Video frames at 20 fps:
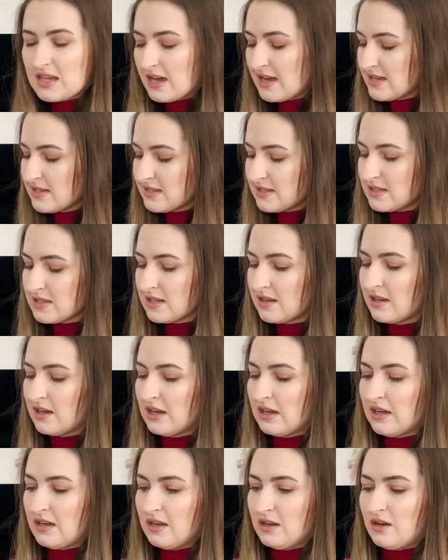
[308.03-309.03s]
size,
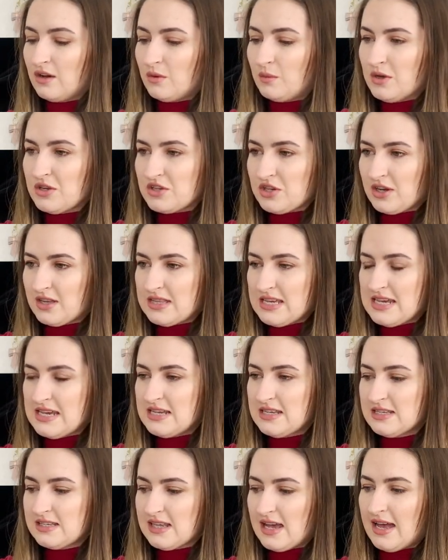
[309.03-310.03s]
which are
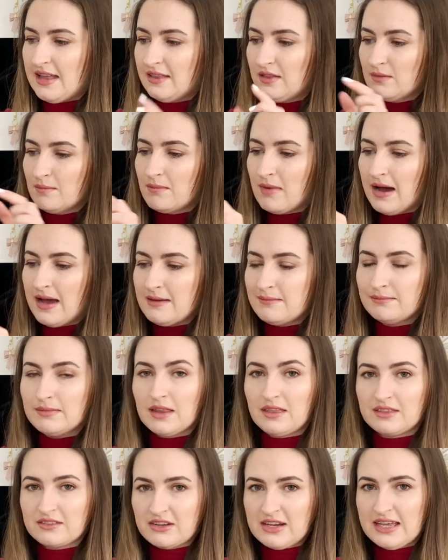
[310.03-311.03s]
these, and my
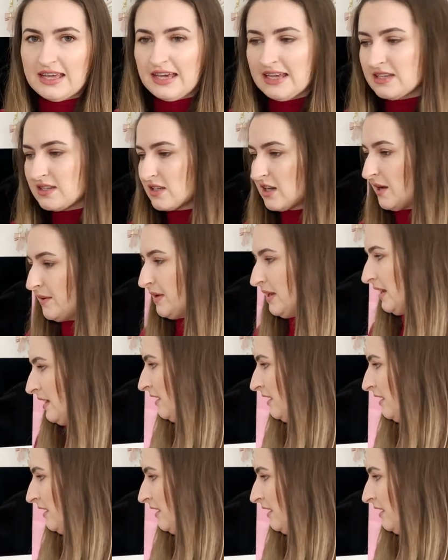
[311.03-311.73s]
monthly kits go in